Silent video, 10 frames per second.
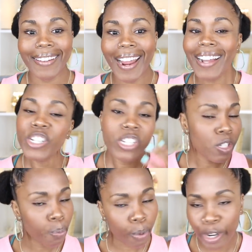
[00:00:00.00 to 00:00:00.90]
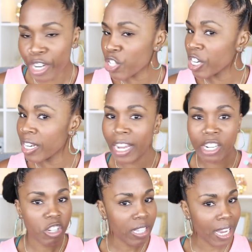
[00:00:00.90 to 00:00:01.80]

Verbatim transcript: not just depression, not just